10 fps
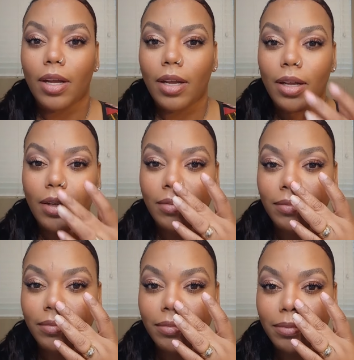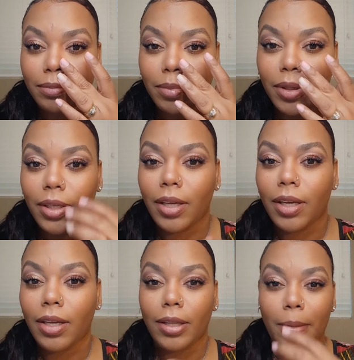Um, but
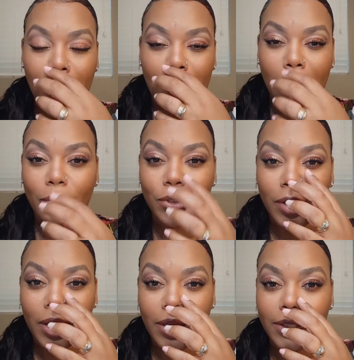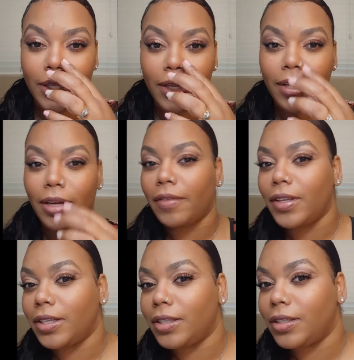yeah, let me know what you guys think of
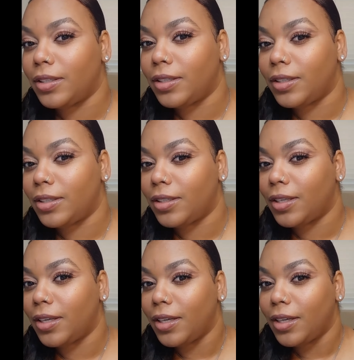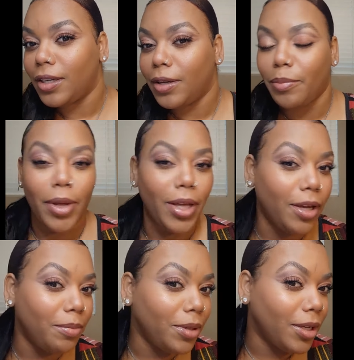this
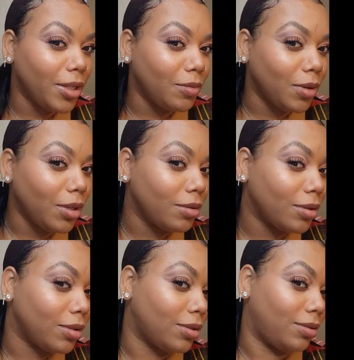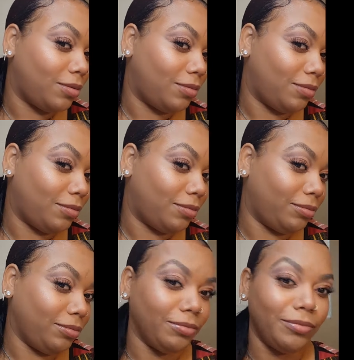makeup look as well. Cause
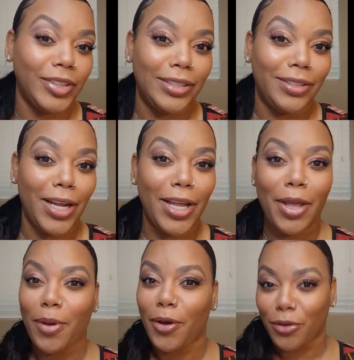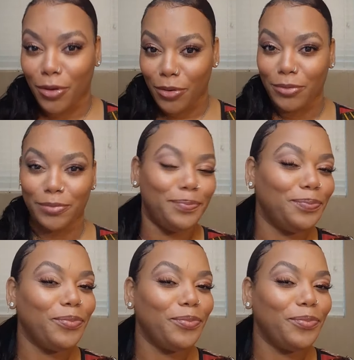mm, that came out cute.